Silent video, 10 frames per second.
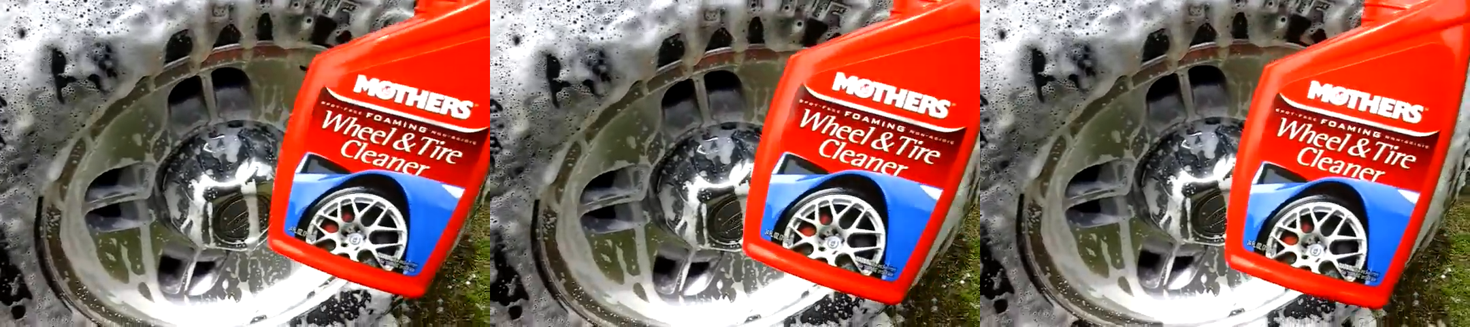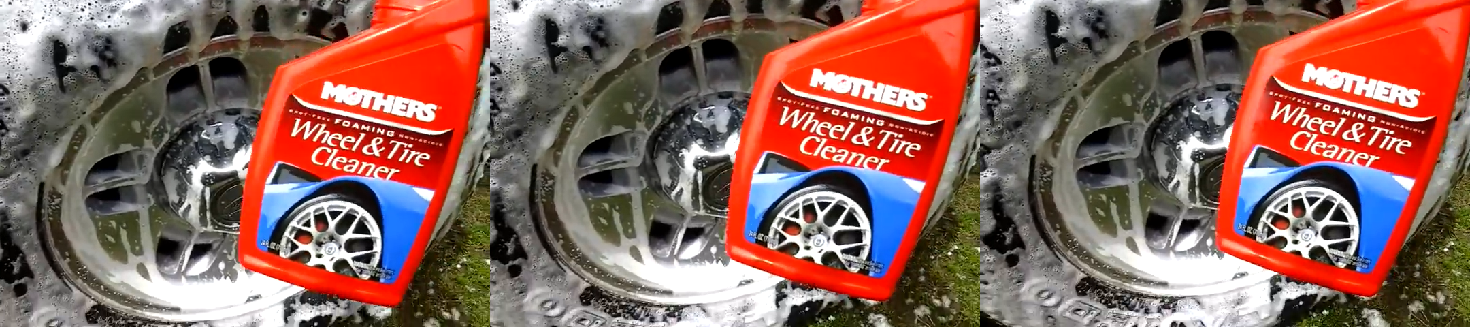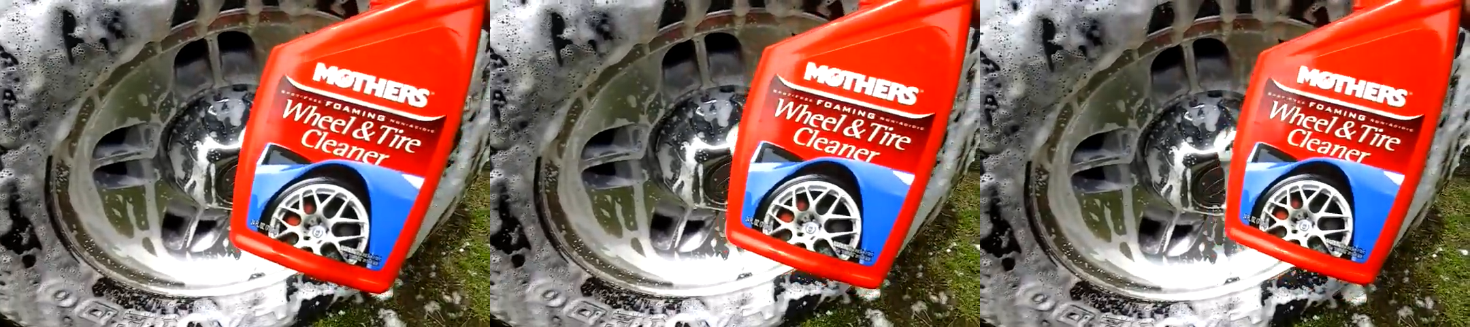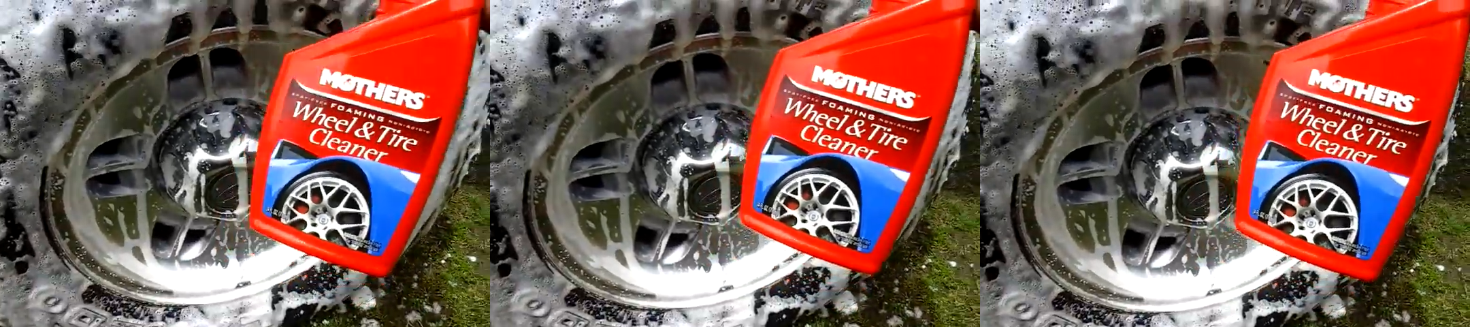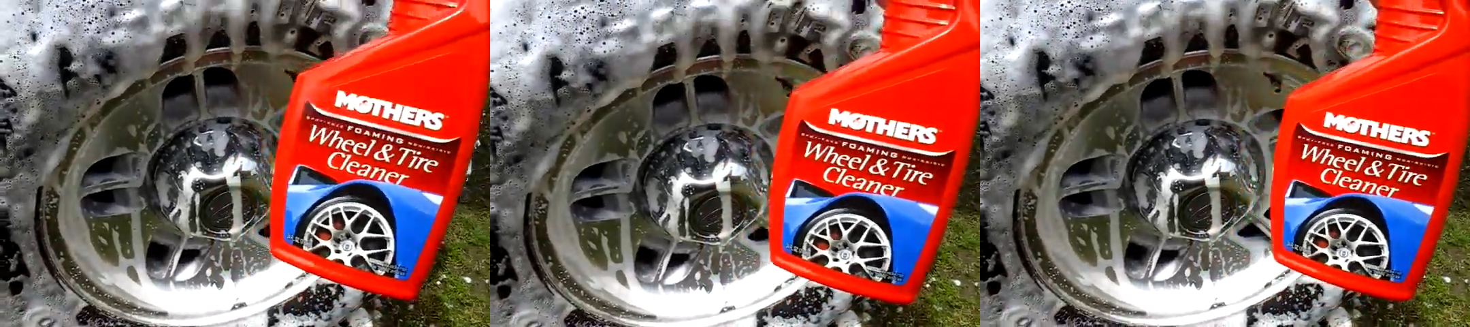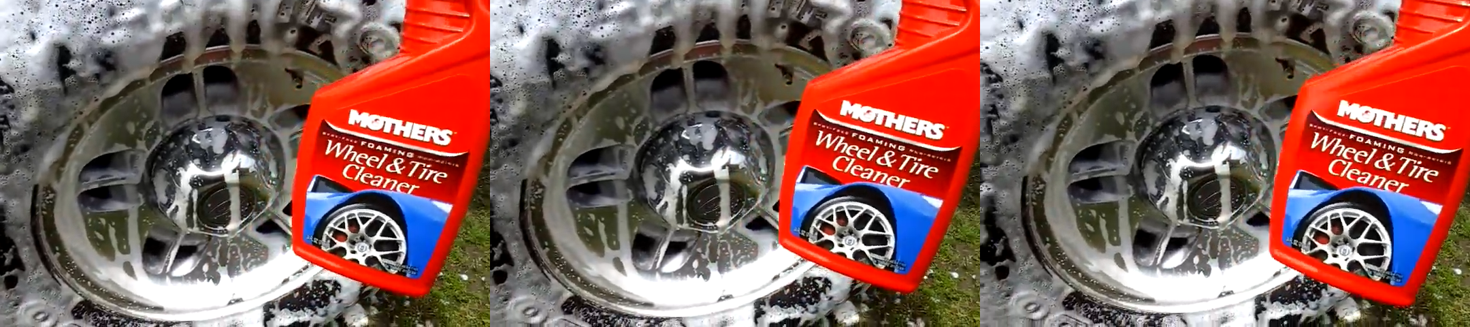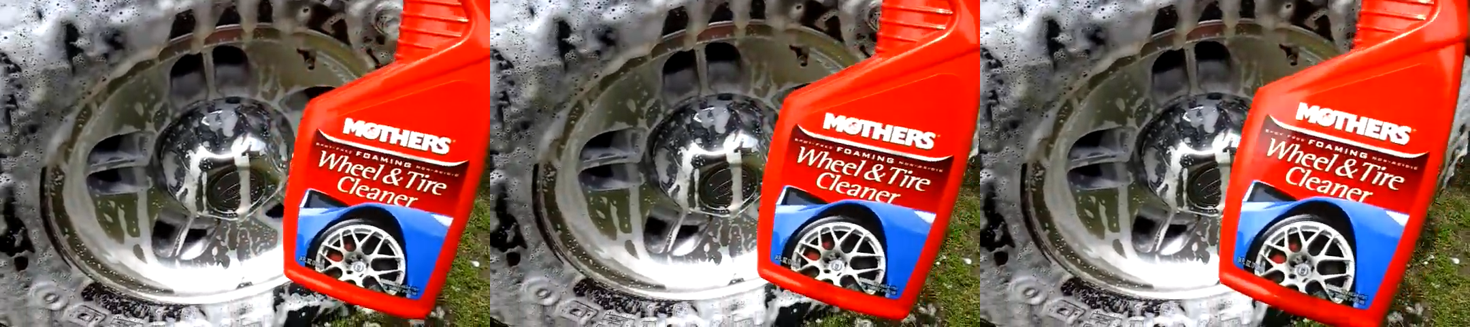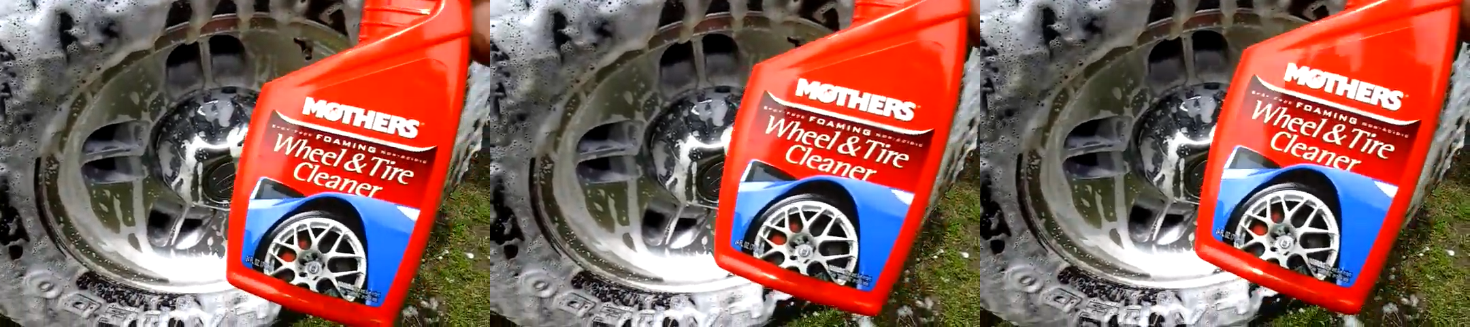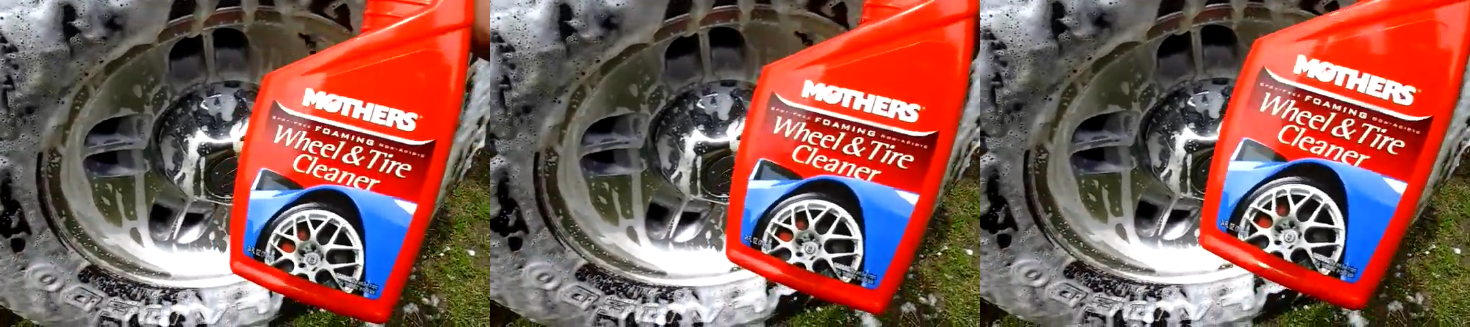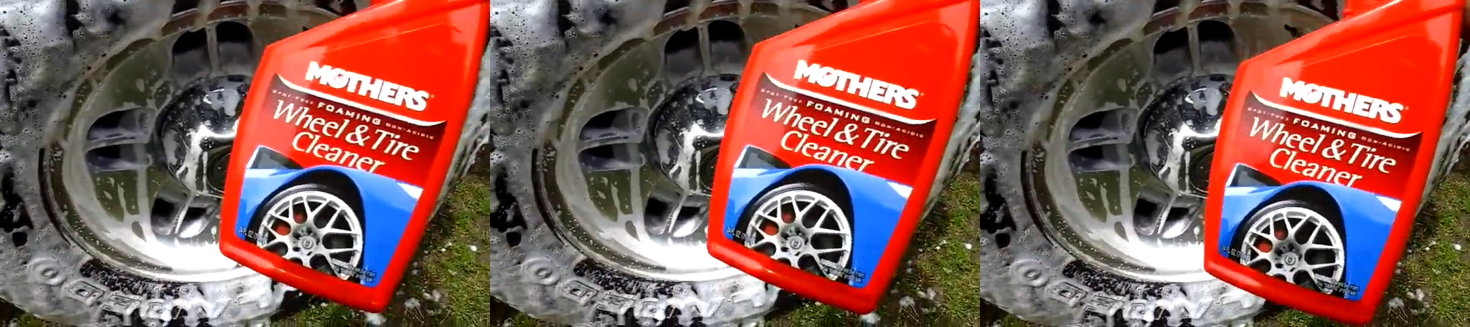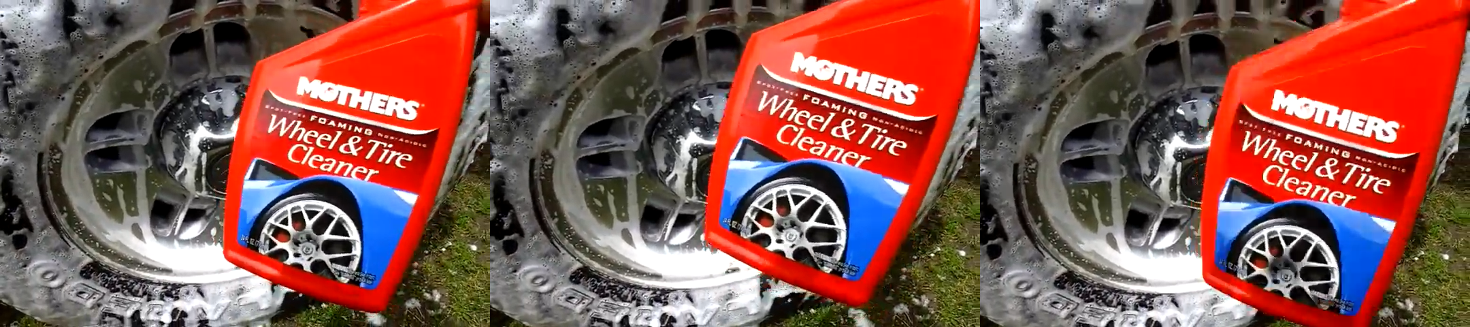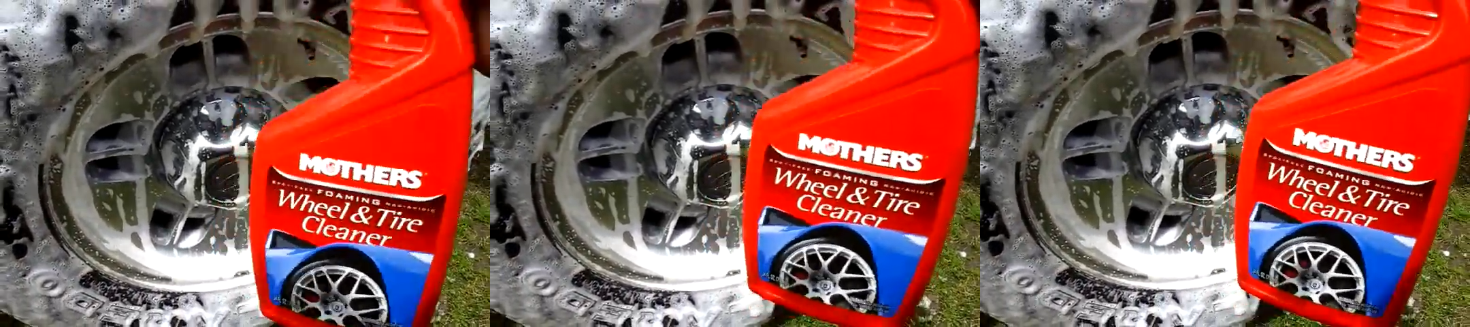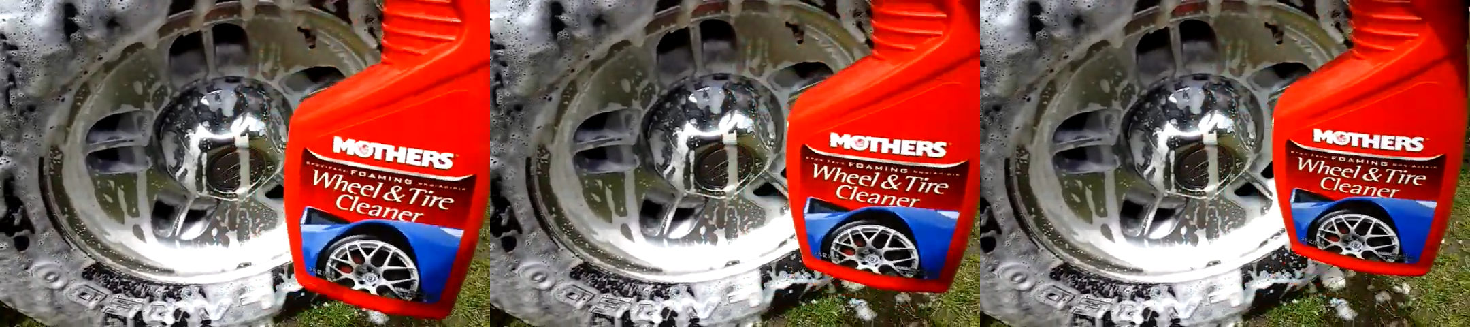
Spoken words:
Nobody's mouth can be seen.